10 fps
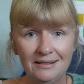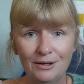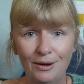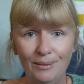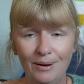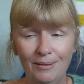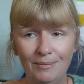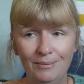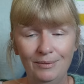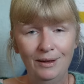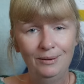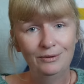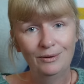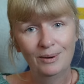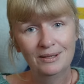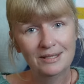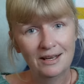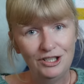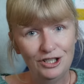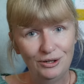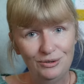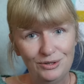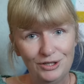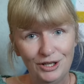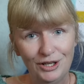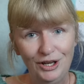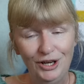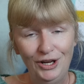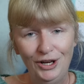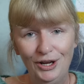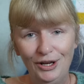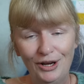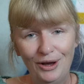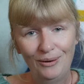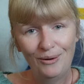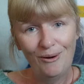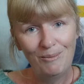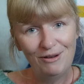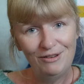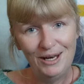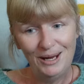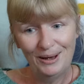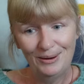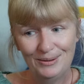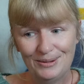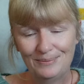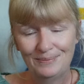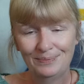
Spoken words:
so those are the ones that I chose to go on my videos.